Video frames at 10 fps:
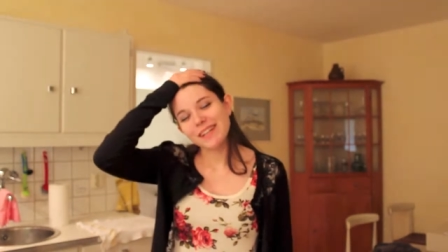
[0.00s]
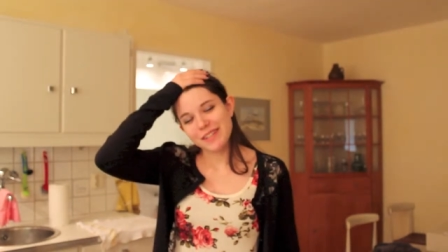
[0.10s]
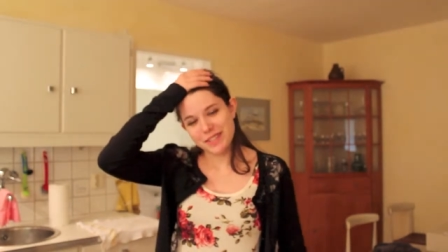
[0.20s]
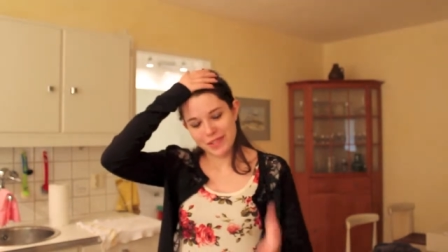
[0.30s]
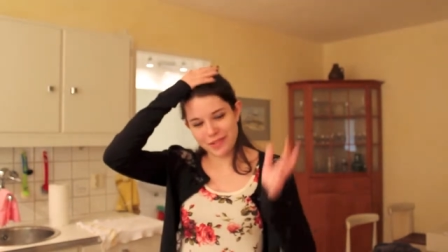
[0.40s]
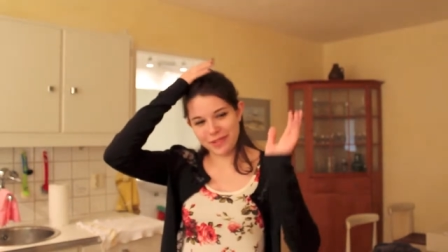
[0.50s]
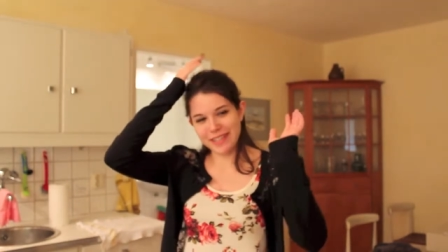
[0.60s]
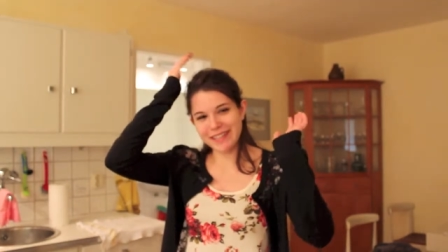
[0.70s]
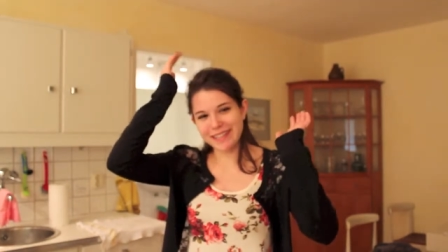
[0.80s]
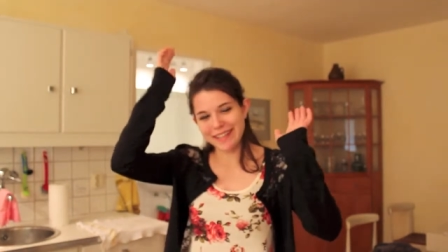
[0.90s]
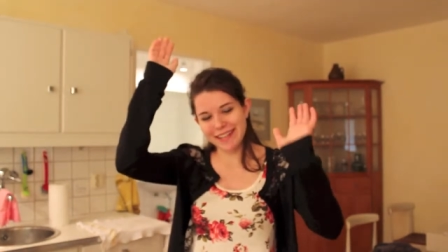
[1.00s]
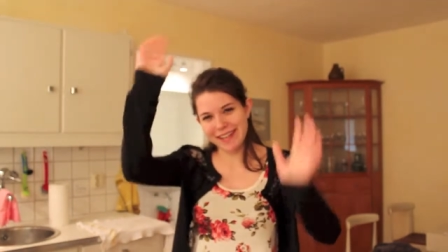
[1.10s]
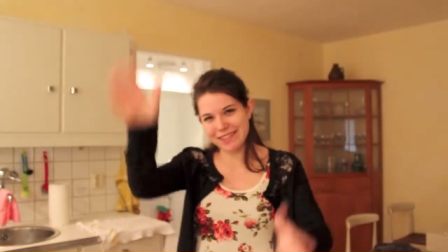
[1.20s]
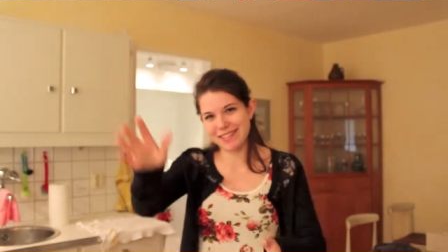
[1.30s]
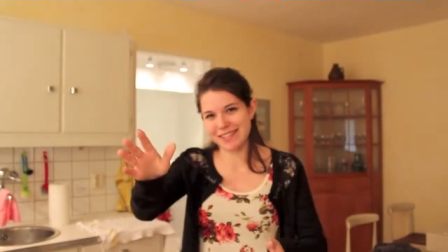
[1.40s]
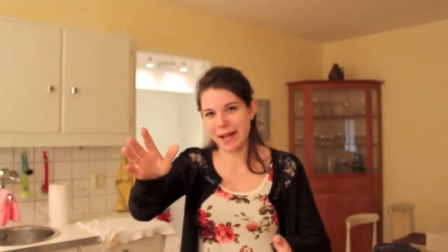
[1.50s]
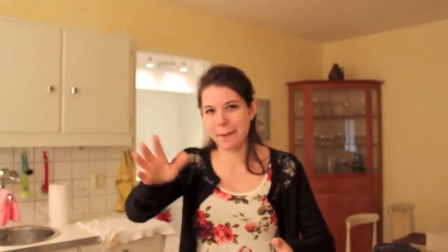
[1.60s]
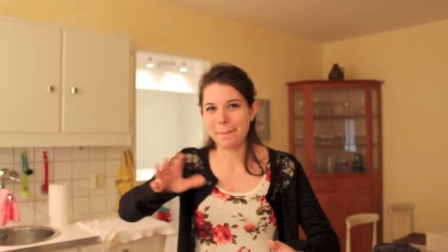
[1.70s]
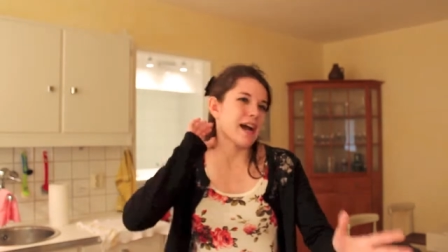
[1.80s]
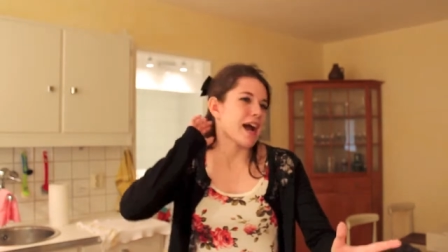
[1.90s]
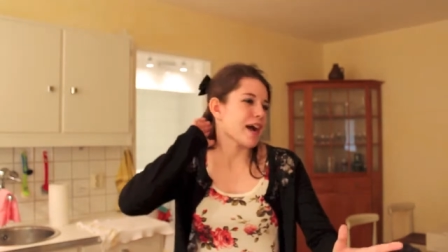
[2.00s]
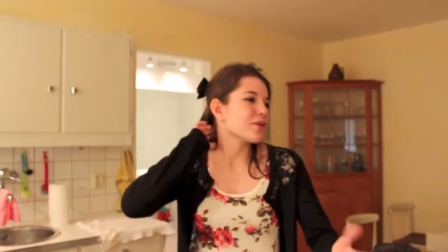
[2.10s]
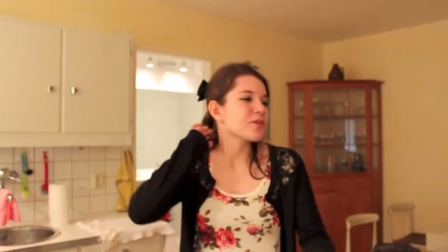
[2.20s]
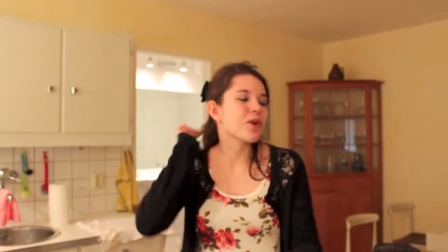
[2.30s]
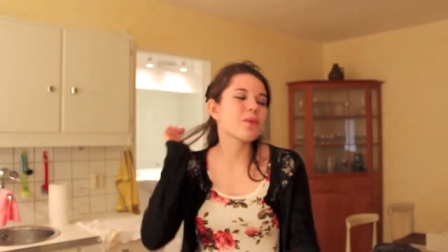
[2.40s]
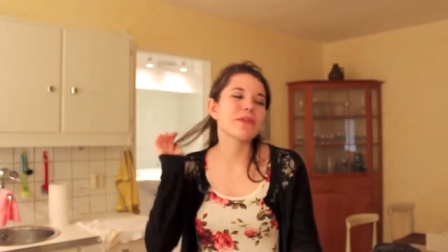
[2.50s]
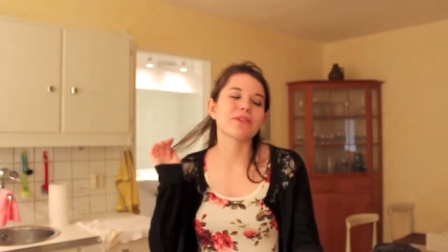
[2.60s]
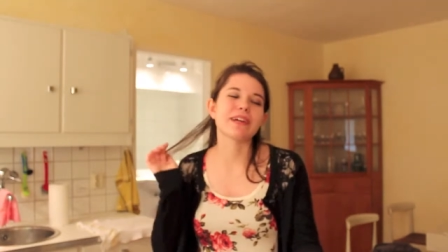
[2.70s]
So Here's the thing. I don't know whether